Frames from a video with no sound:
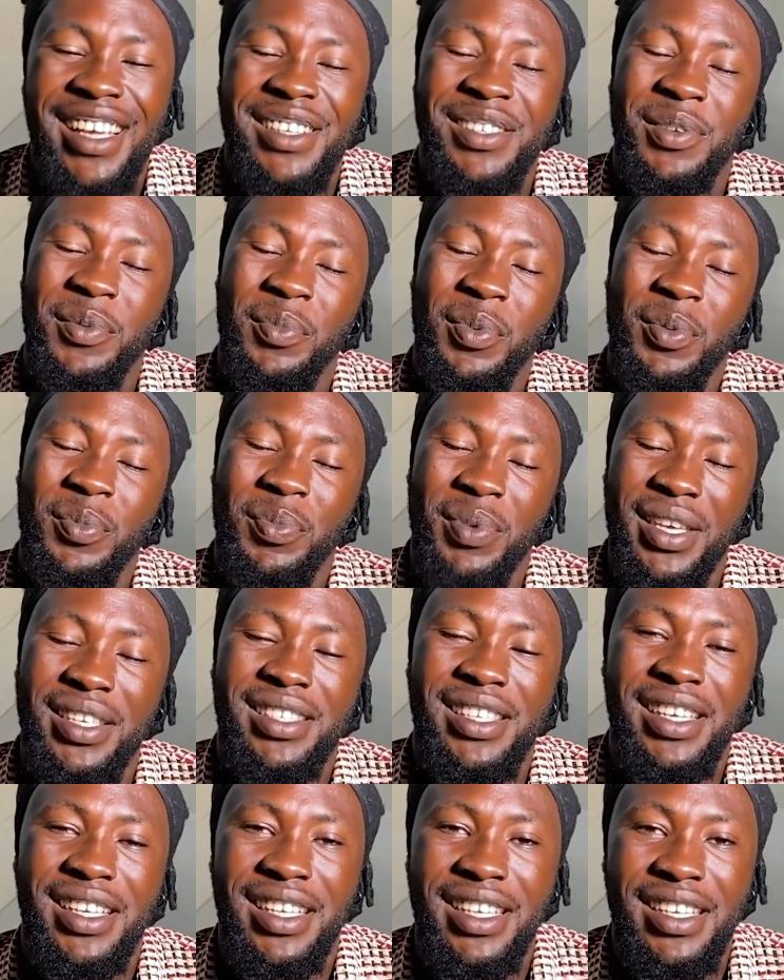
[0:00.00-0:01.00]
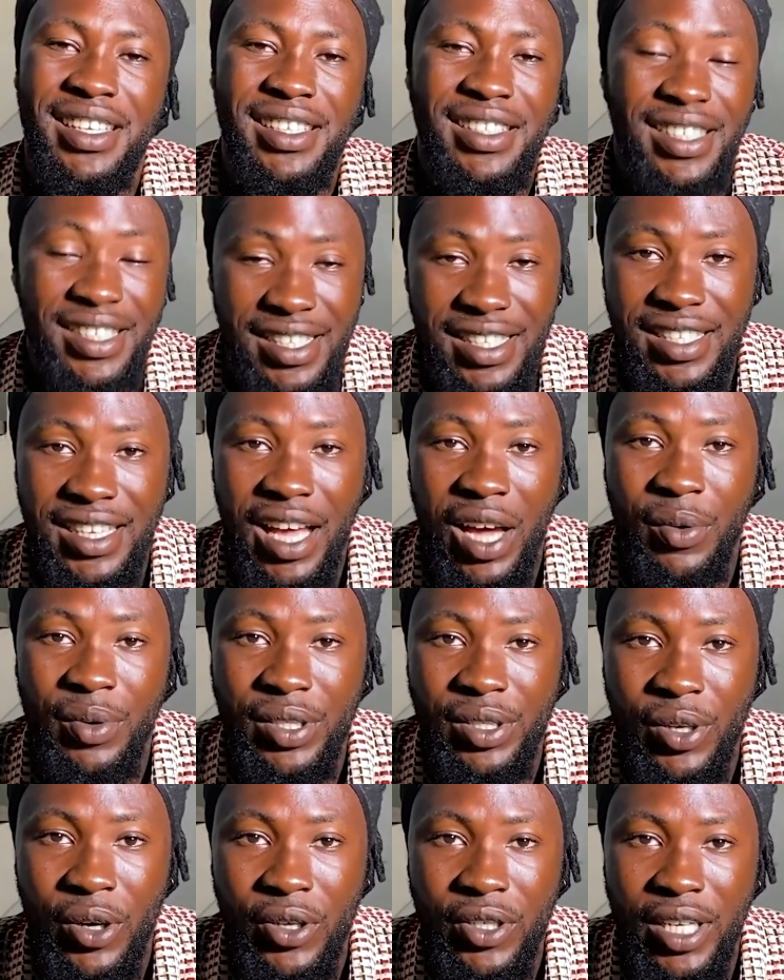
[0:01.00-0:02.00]
So, but basically, this is how
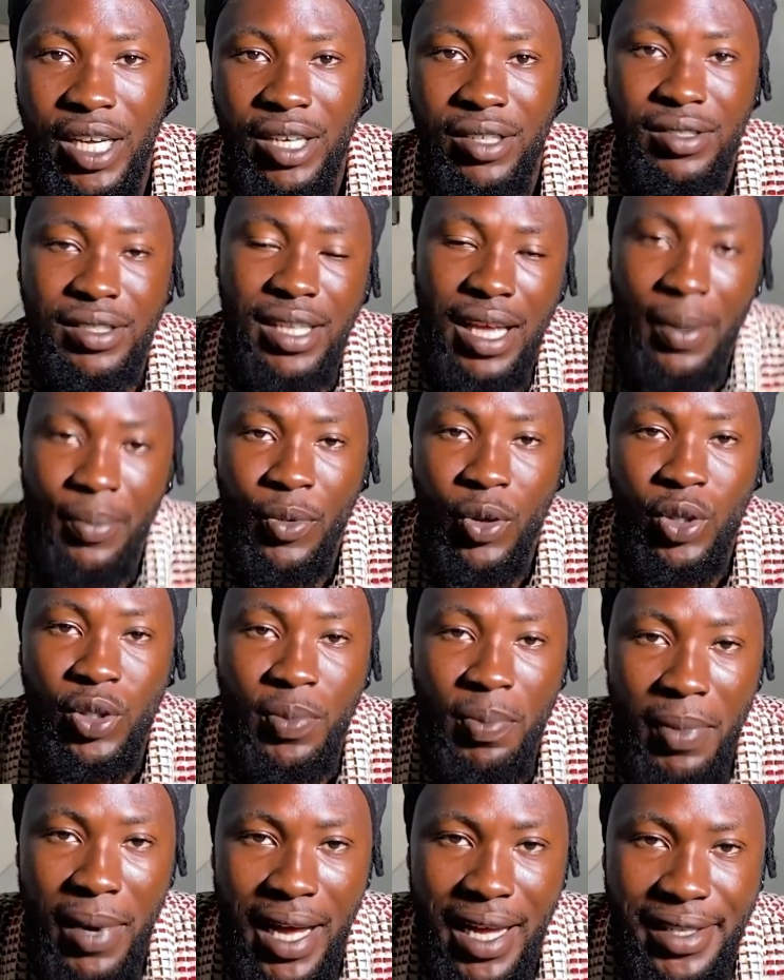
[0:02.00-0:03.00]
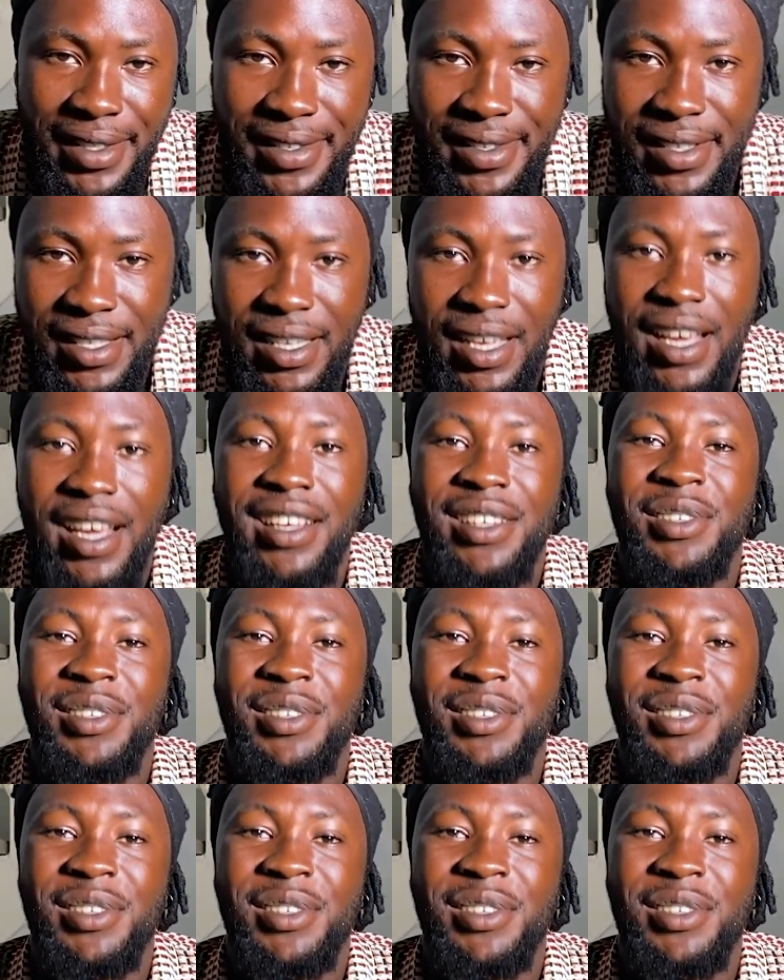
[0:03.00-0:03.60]
it turned out. I'm not maths.